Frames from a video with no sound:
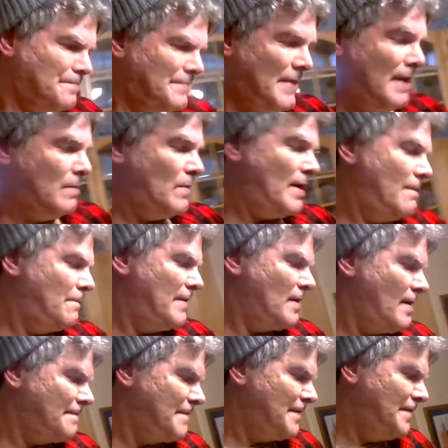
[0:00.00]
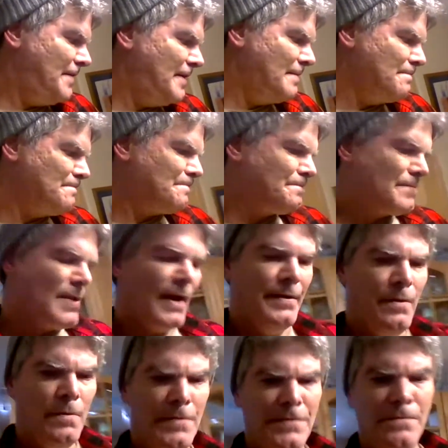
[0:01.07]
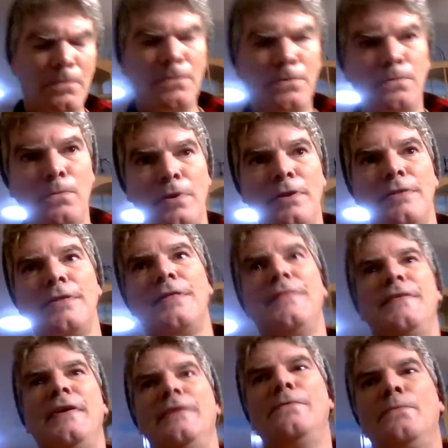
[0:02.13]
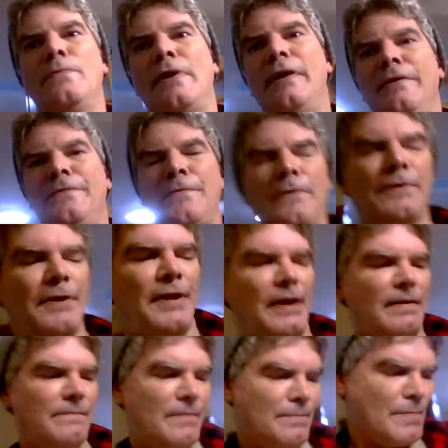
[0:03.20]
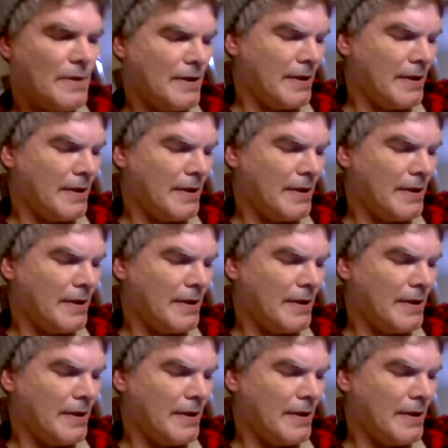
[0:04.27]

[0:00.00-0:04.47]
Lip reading: I went off a thing. I noticed with one of the things when I started having